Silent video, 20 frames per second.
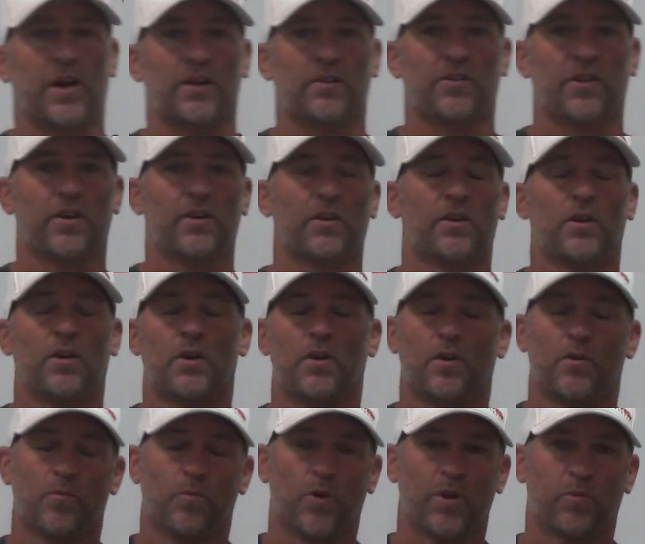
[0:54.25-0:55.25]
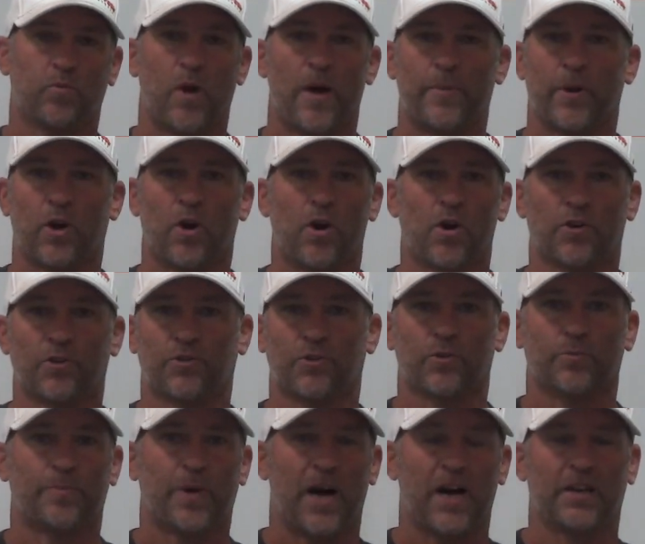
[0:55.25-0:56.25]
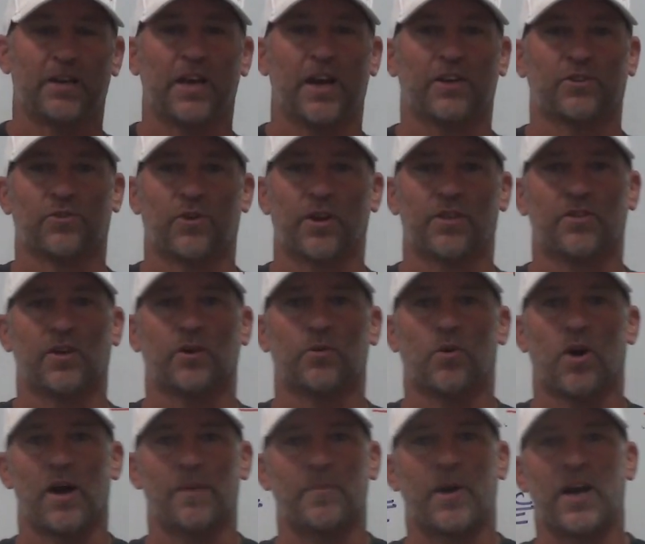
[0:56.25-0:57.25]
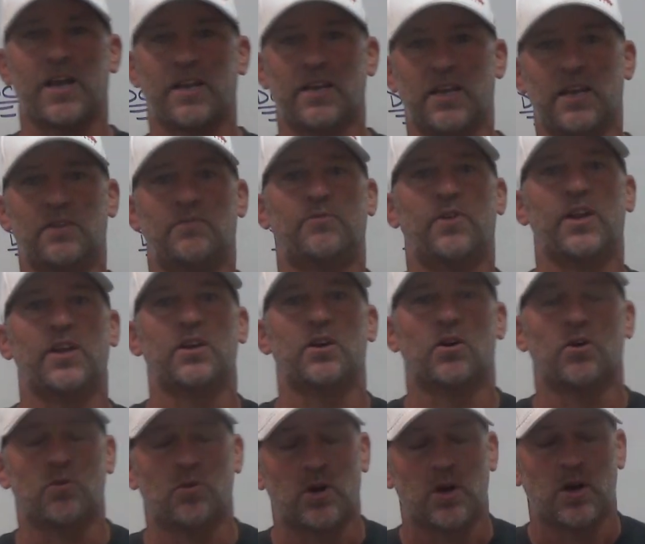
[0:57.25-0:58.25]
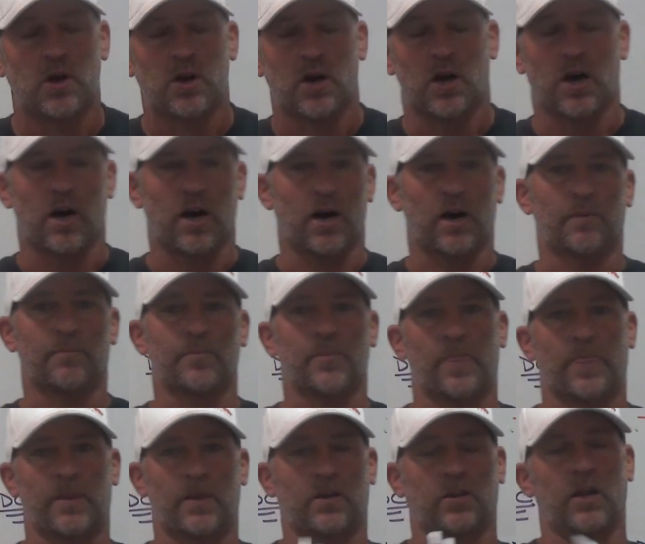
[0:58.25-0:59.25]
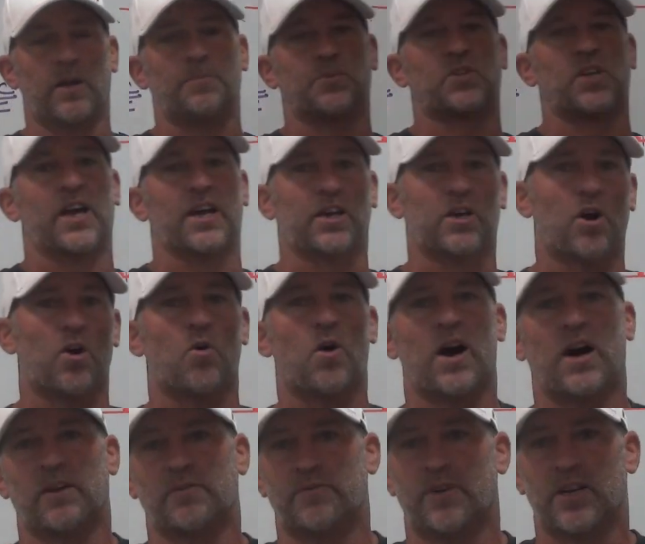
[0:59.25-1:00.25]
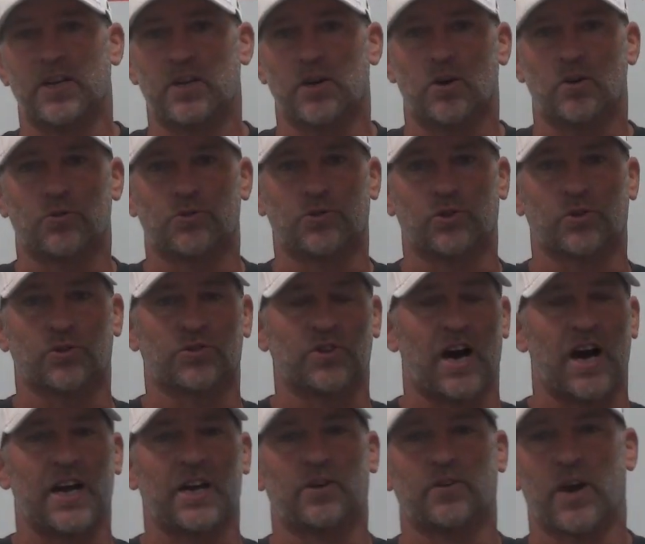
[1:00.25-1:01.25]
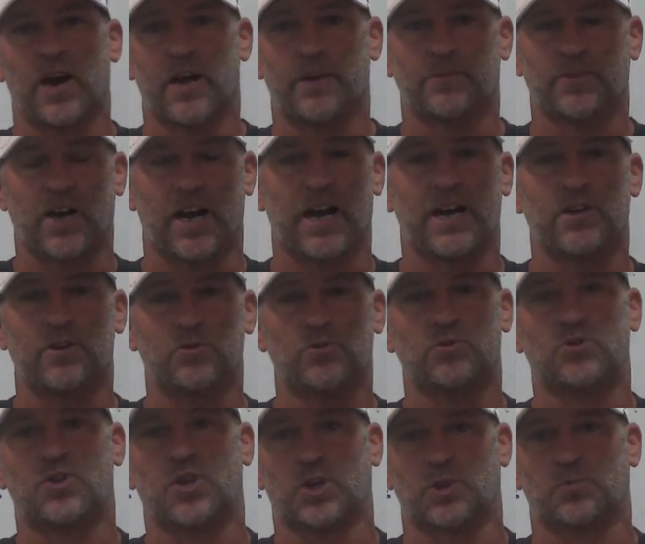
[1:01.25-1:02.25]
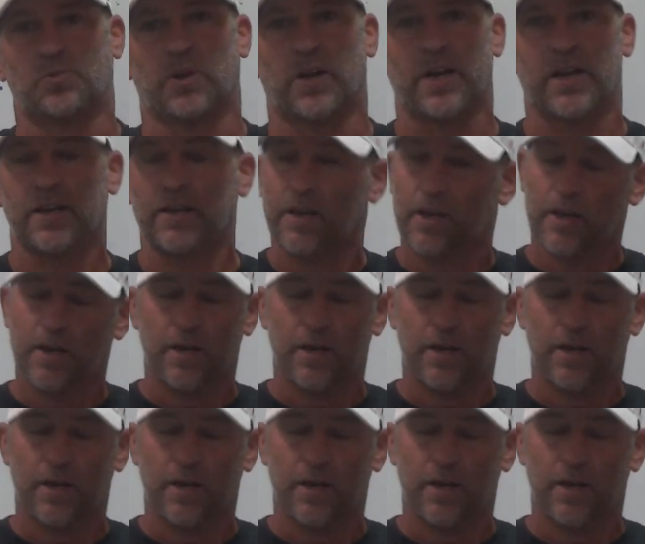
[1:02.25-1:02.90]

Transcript: anything with webinars or podcasts or anything where I might need video clips that go on videos or diagrams. I use JustPlay